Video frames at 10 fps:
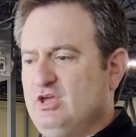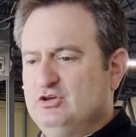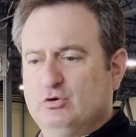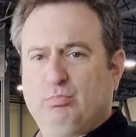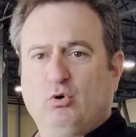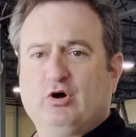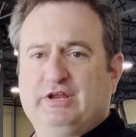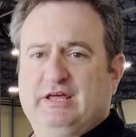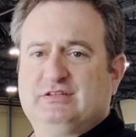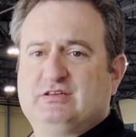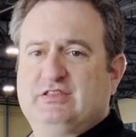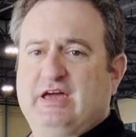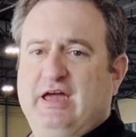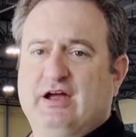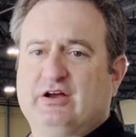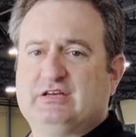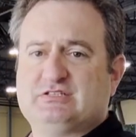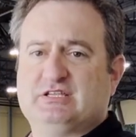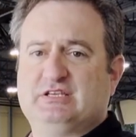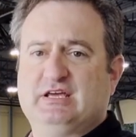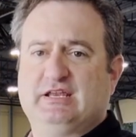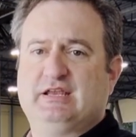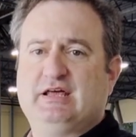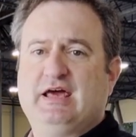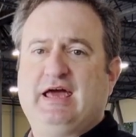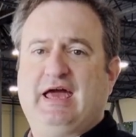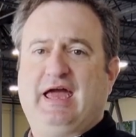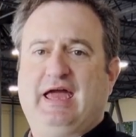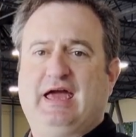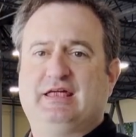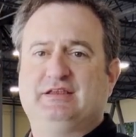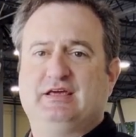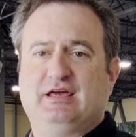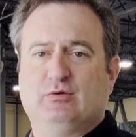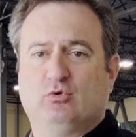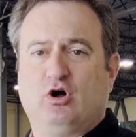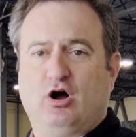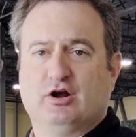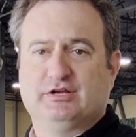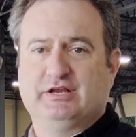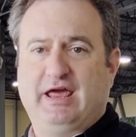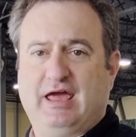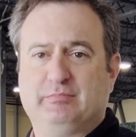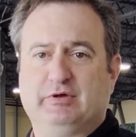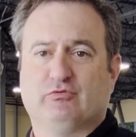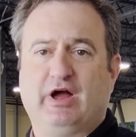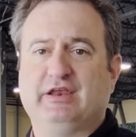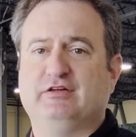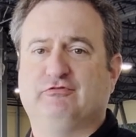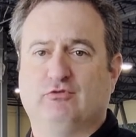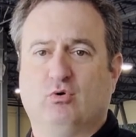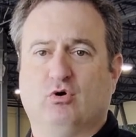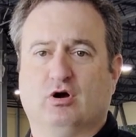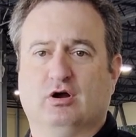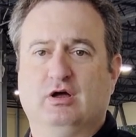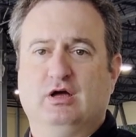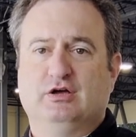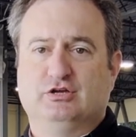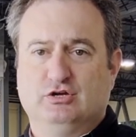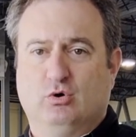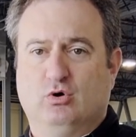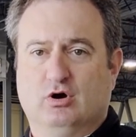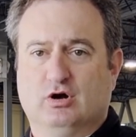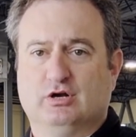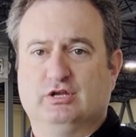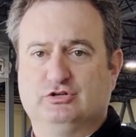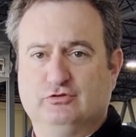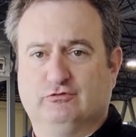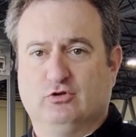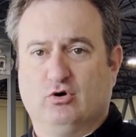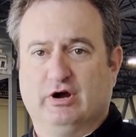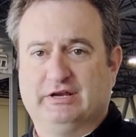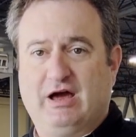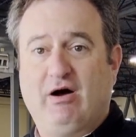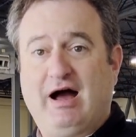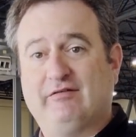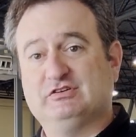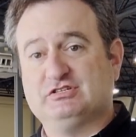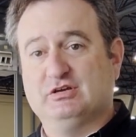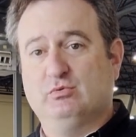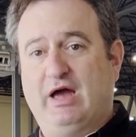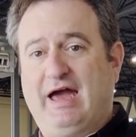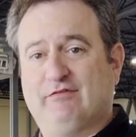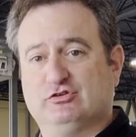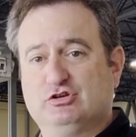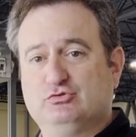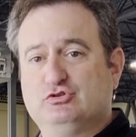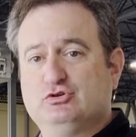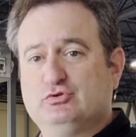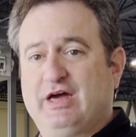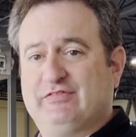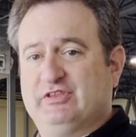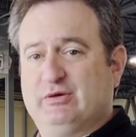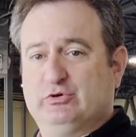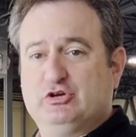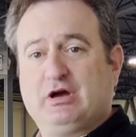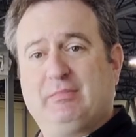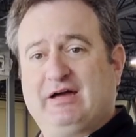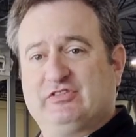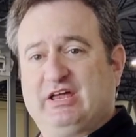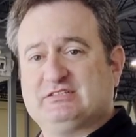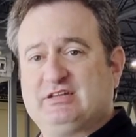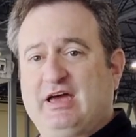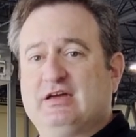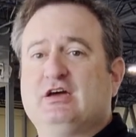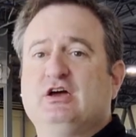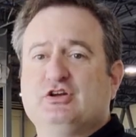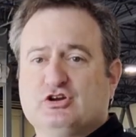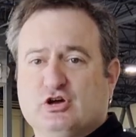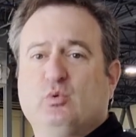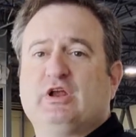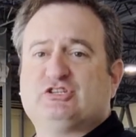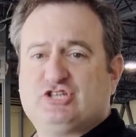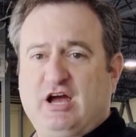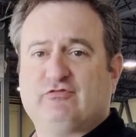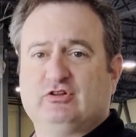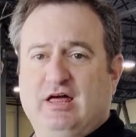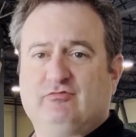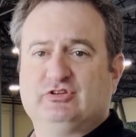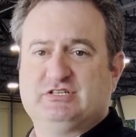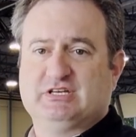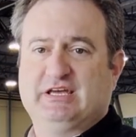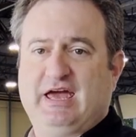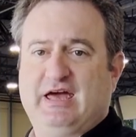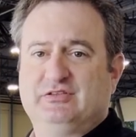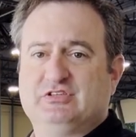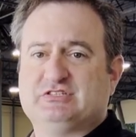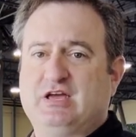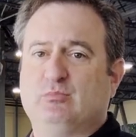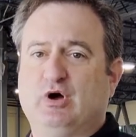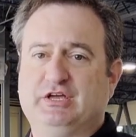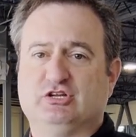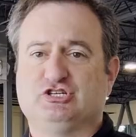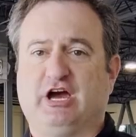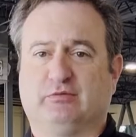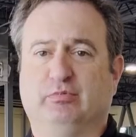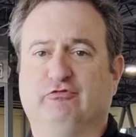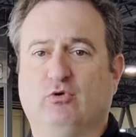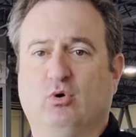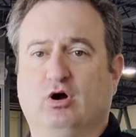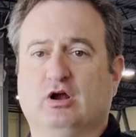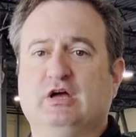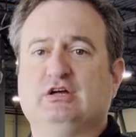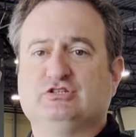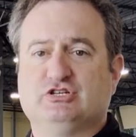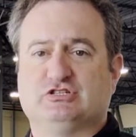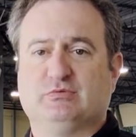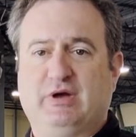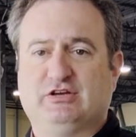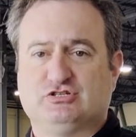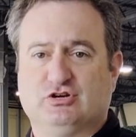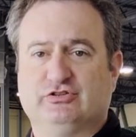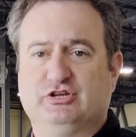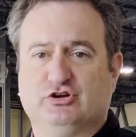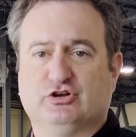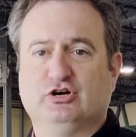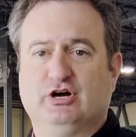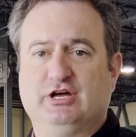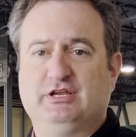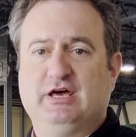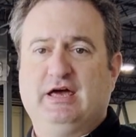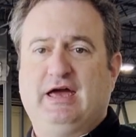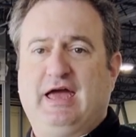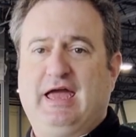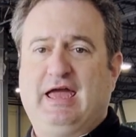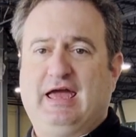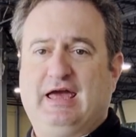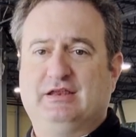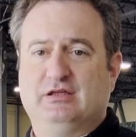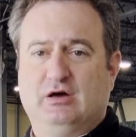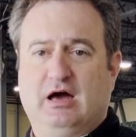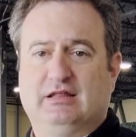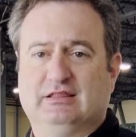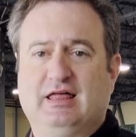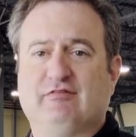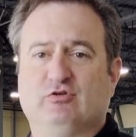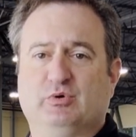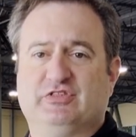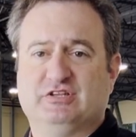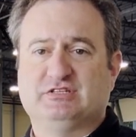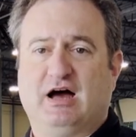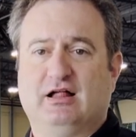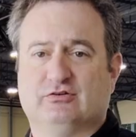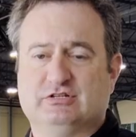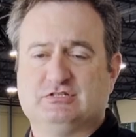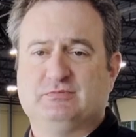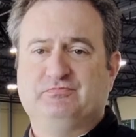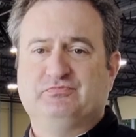you'll pour it into the areas that need it, and it will harden and be ready for your new flooring. Now, obviously, after you do that, when you come back the next day, you're going to want to check for levelness again, the same way you checked before, just to make sure that you're good and level within tolerance.